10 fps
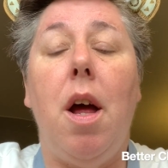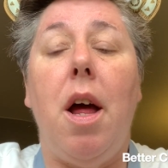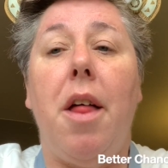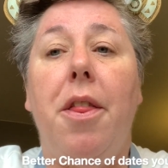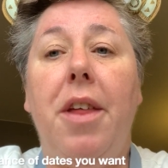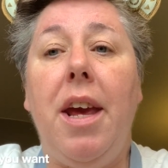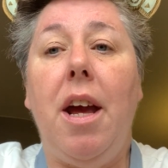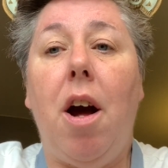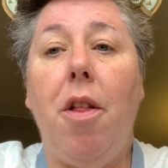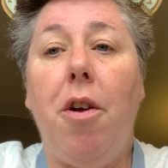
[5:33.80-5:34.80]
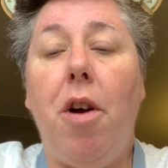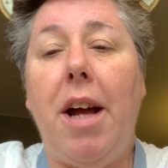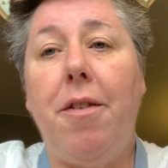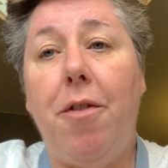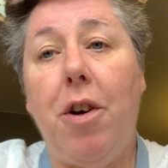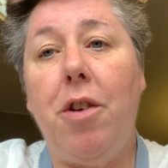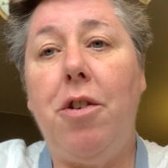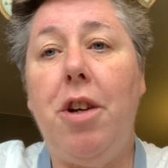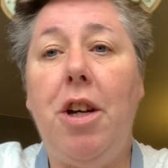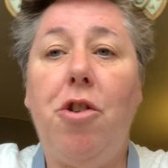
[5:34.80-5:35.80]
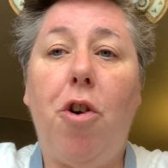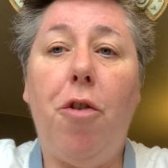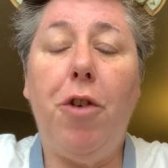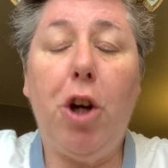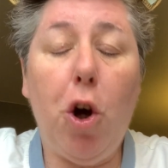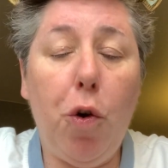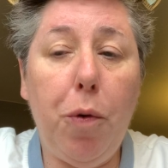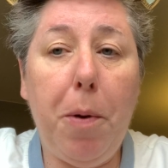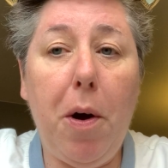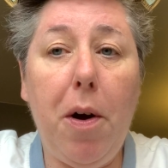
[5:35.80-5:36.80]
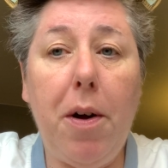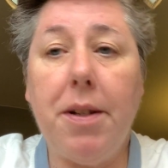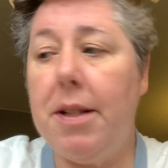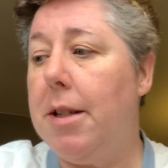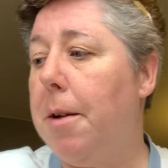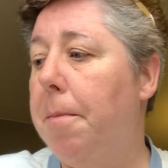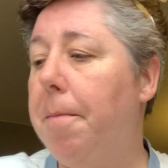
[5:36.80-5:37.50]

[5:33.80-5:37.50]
The other advantage of your gold pass